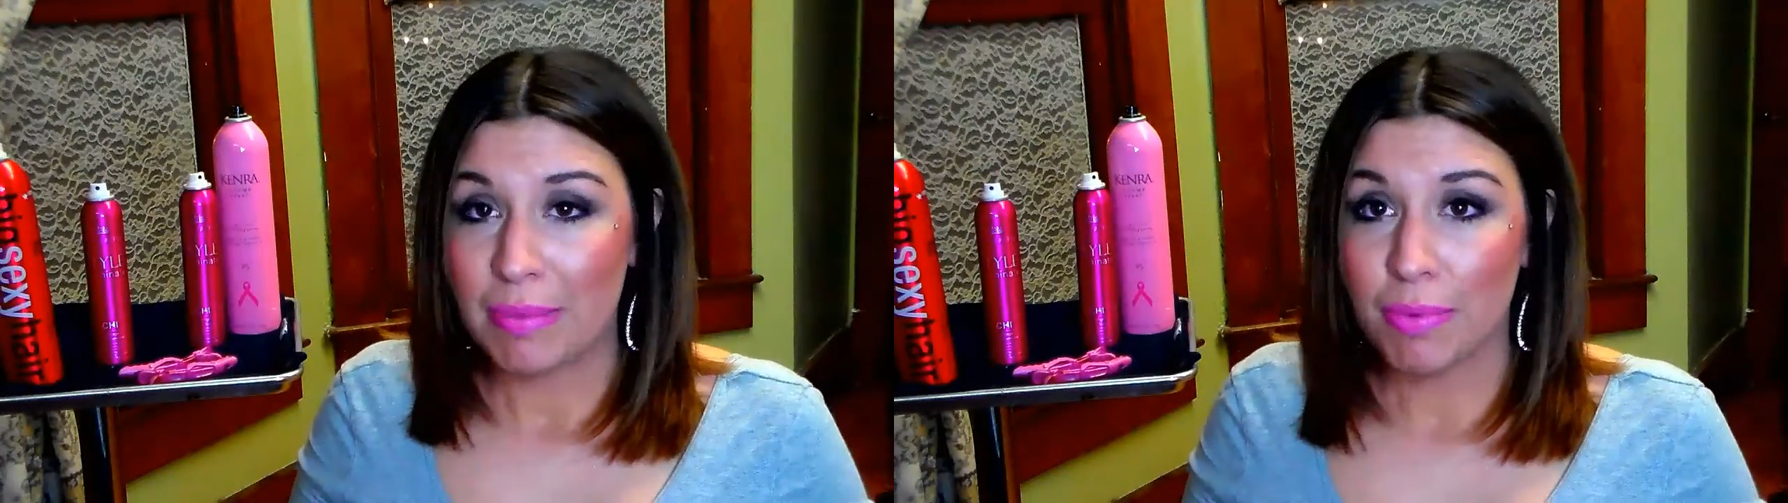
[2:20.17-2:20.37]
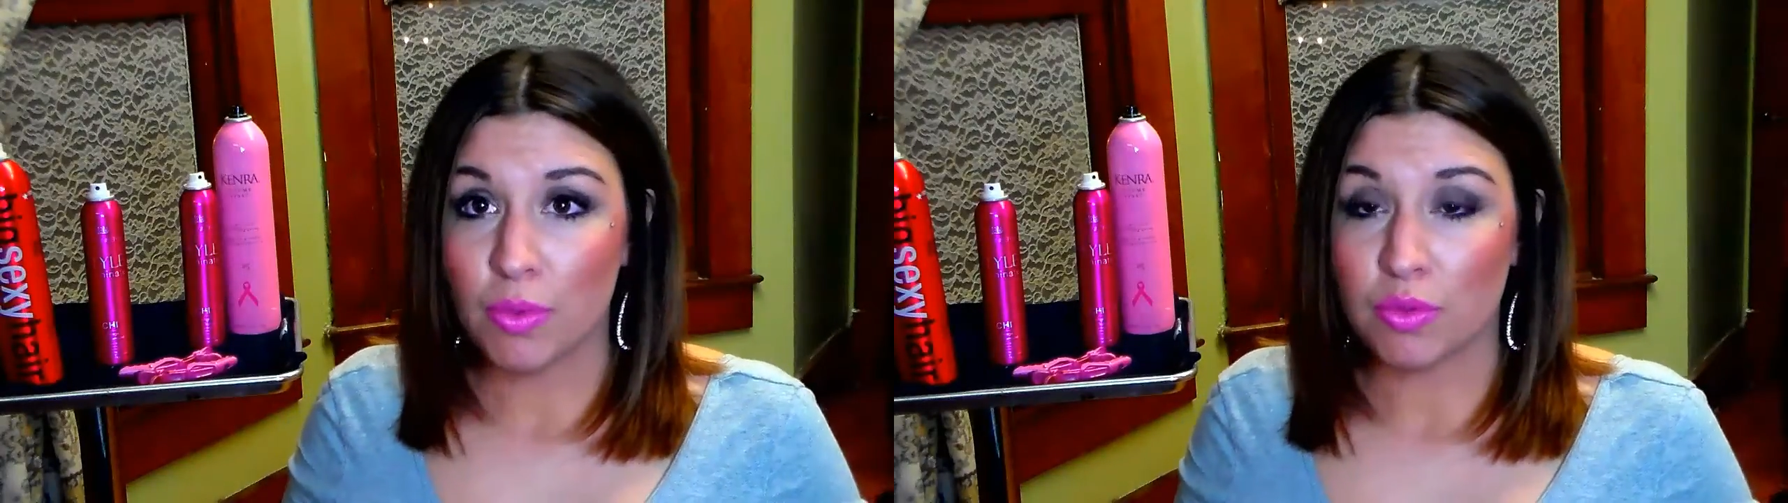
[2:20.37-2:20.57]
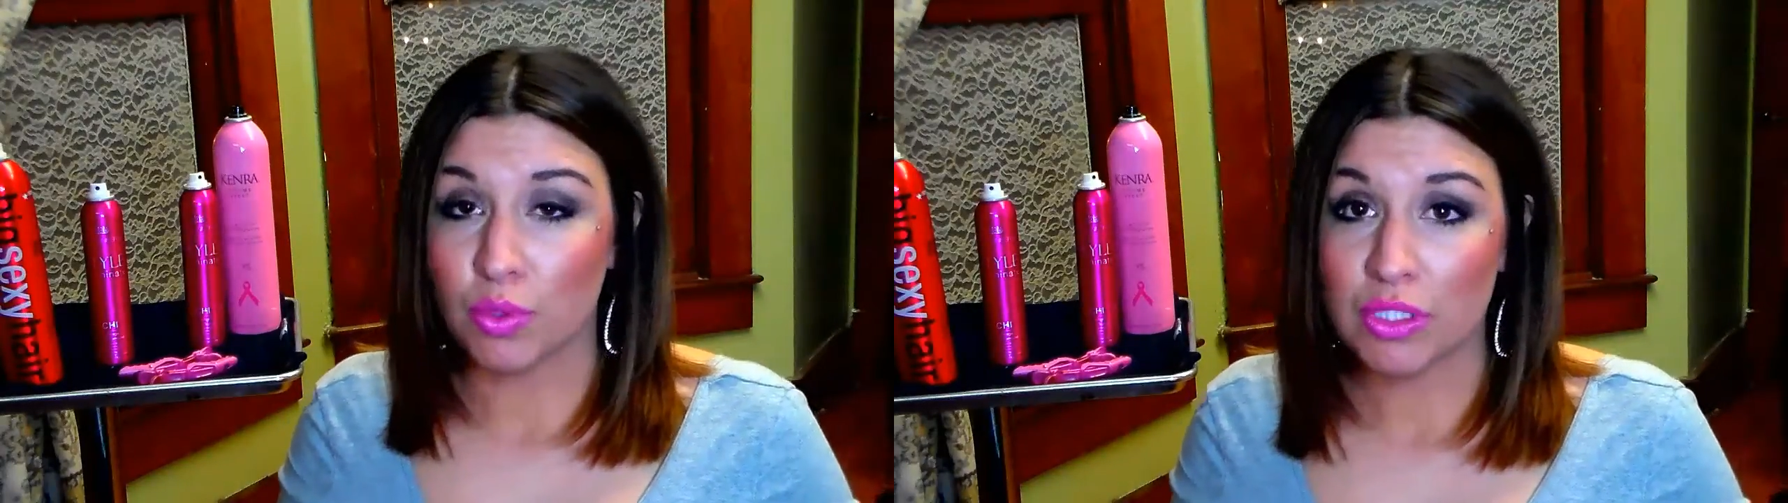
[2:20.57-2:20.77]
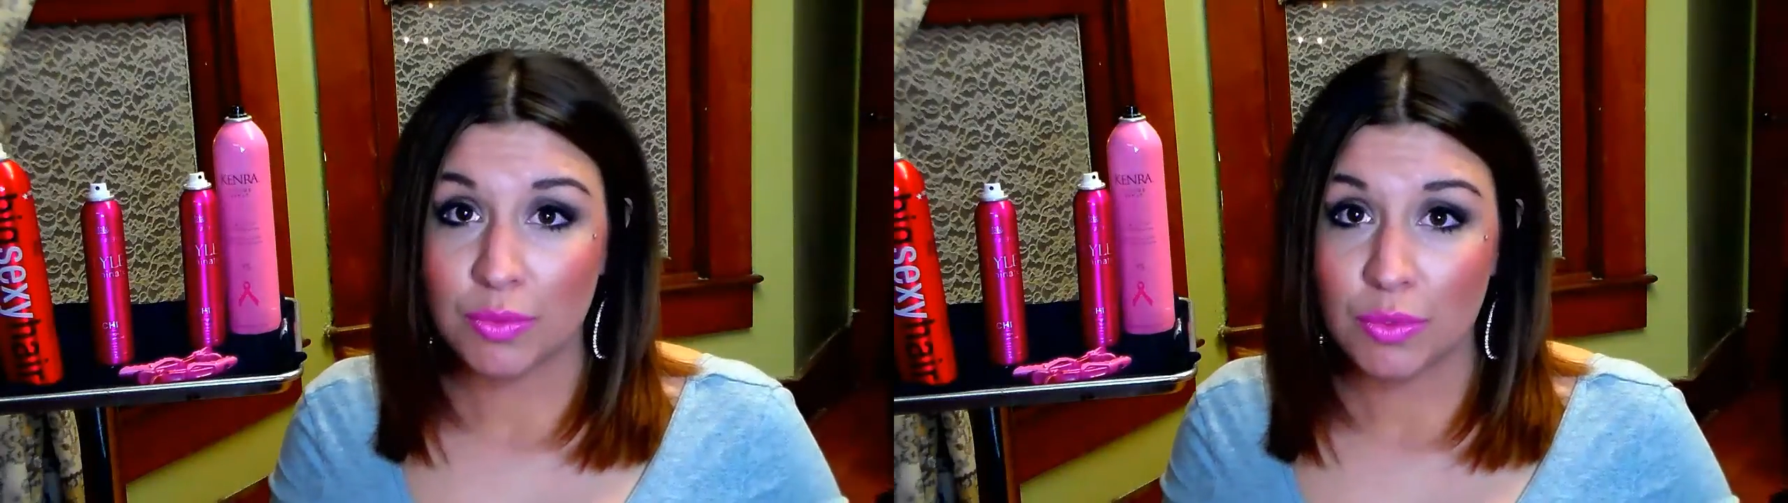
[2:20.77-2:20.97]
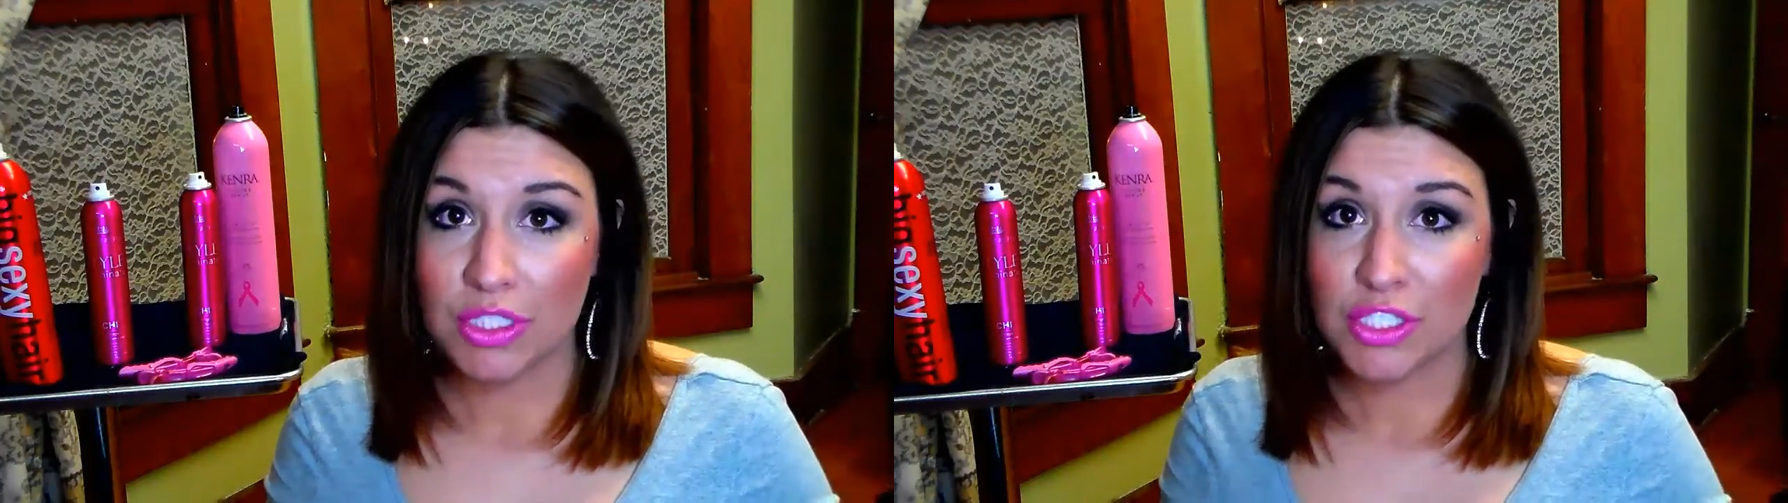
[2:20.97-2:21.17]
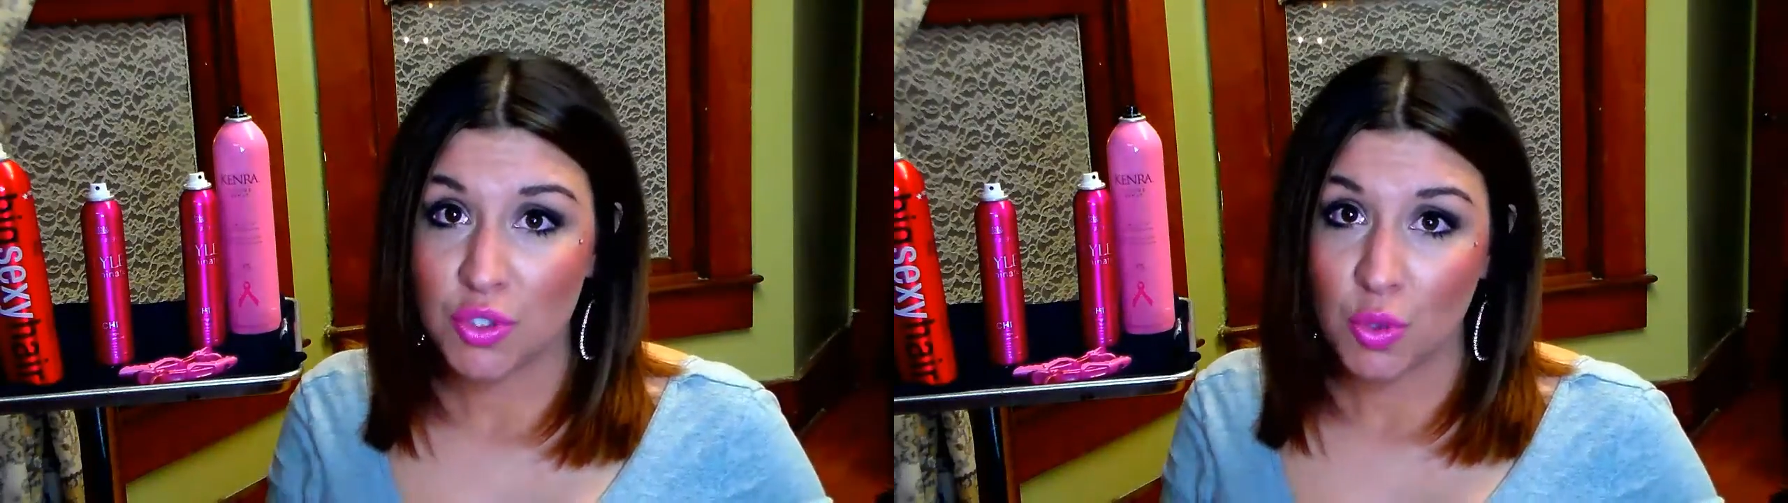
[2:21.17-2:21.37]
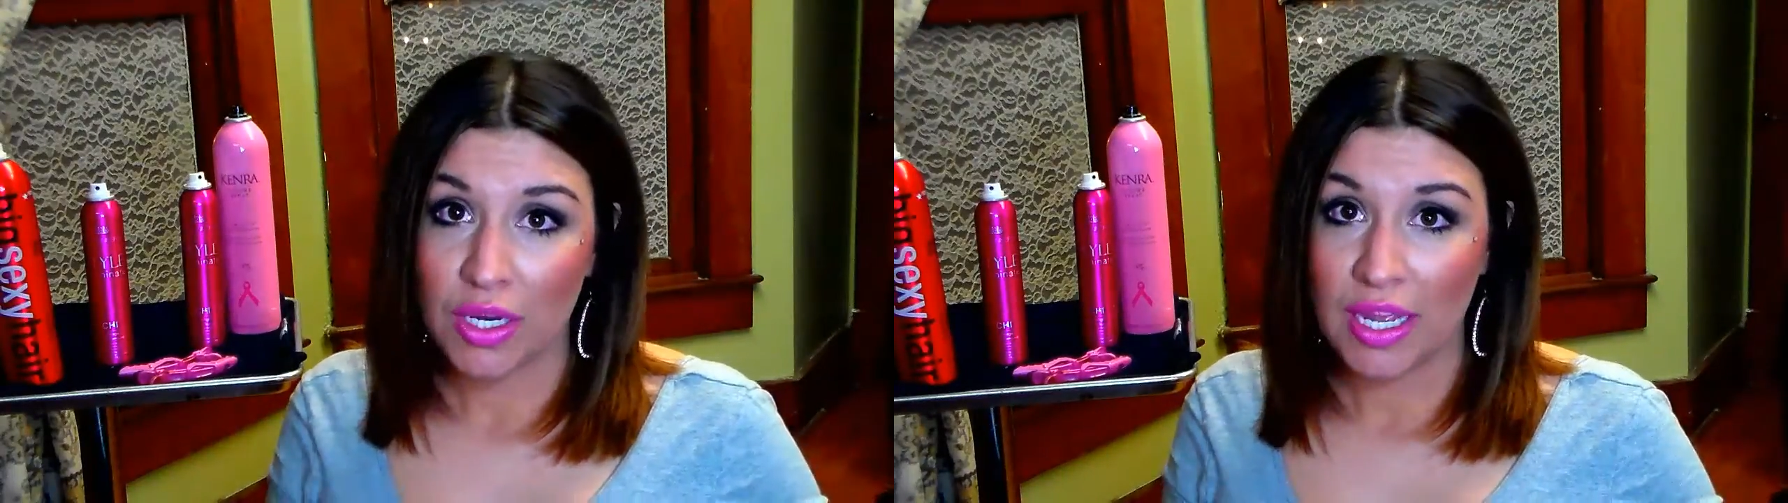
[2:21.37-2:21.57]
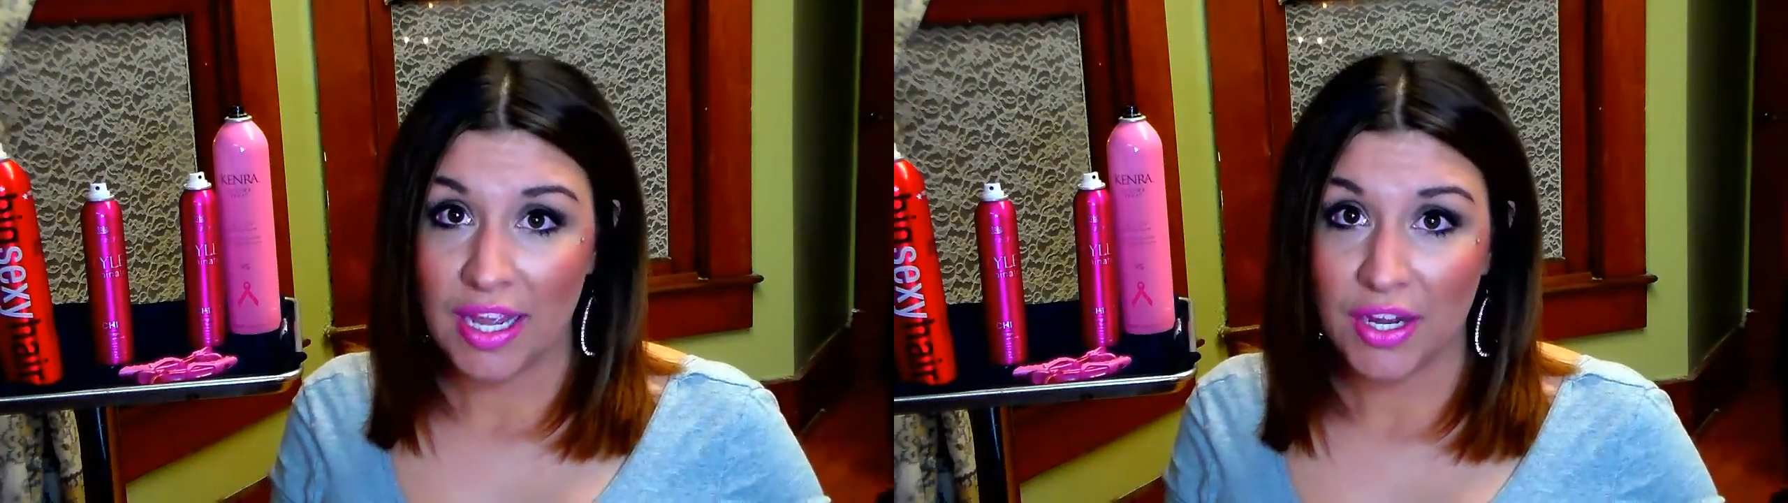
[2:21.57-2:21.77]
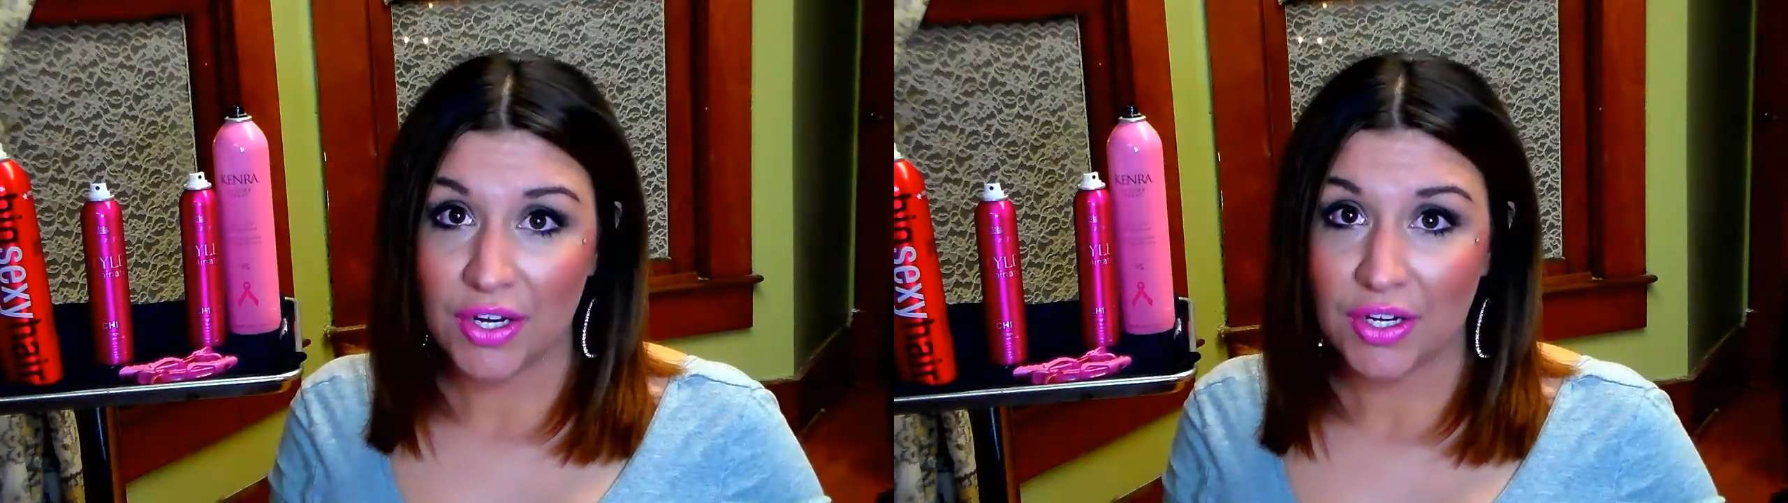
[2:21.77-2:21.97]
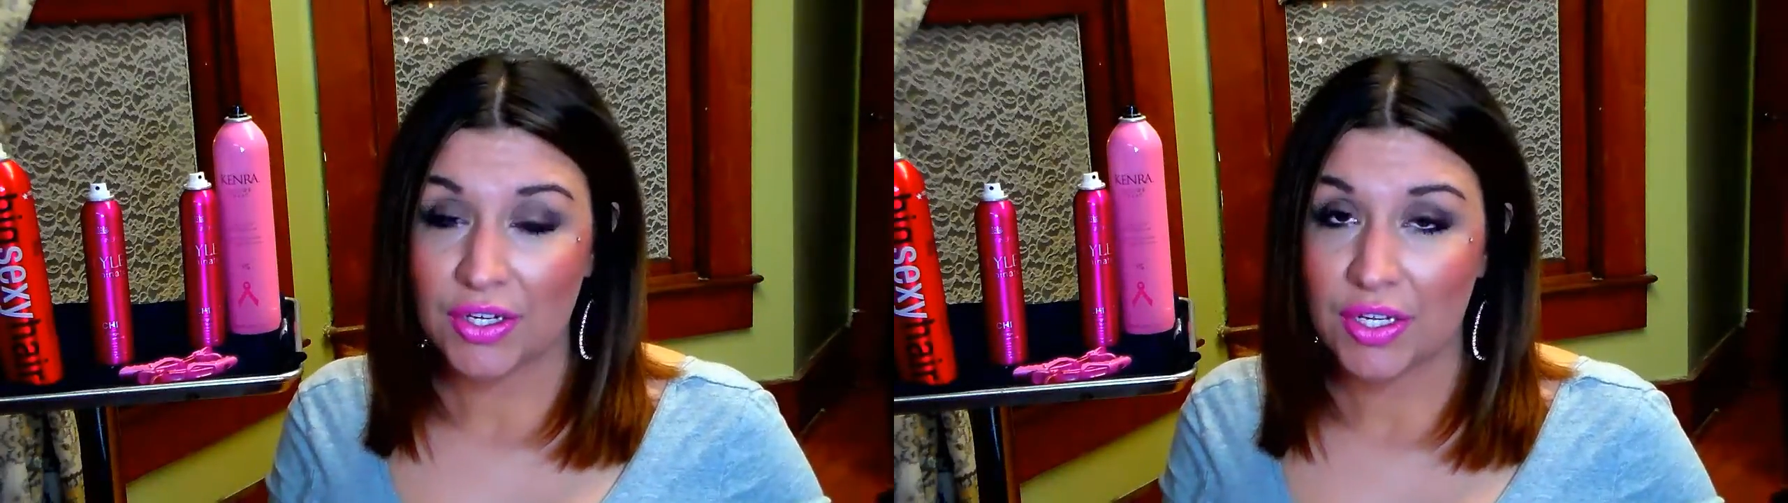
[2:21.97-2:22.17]
People with really, really short
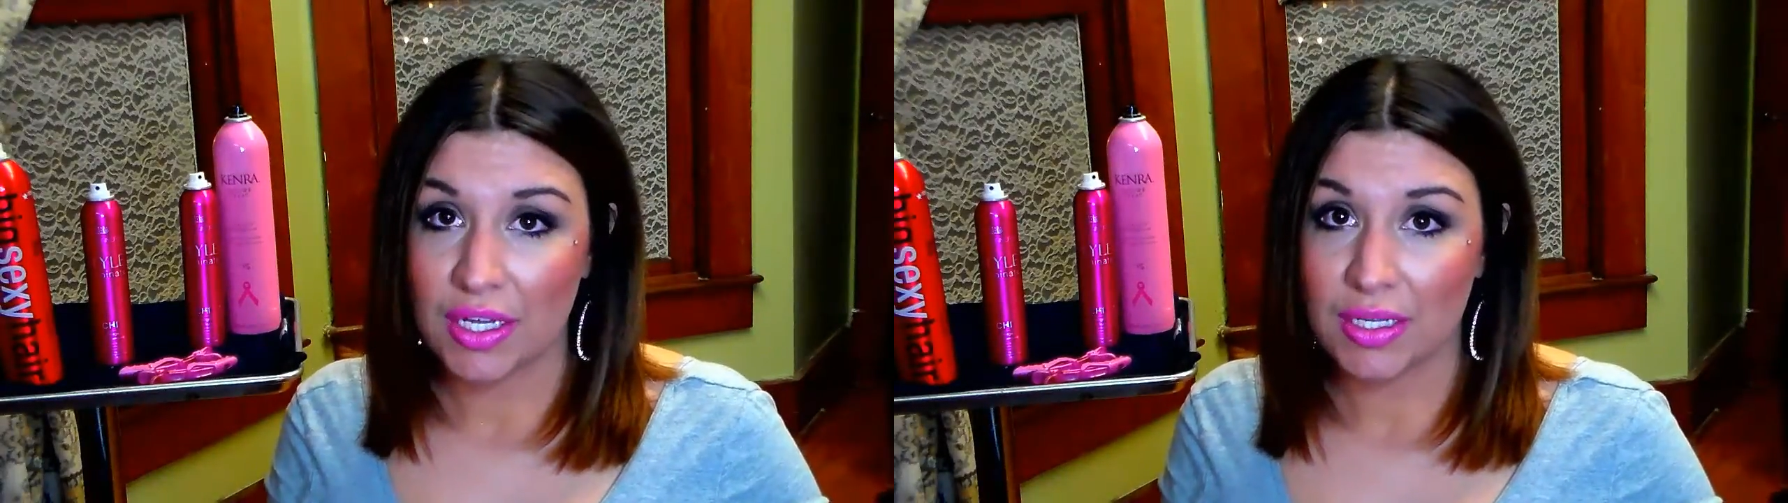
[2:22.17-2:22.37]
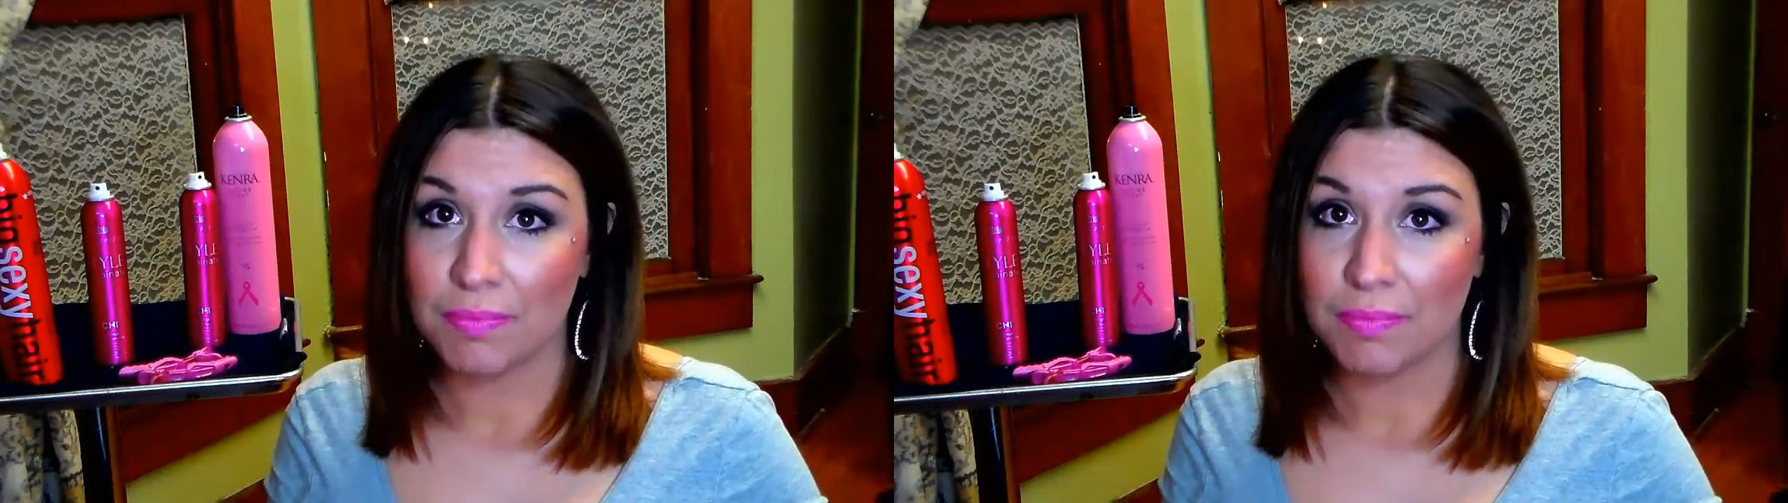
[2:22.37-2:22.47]
hair,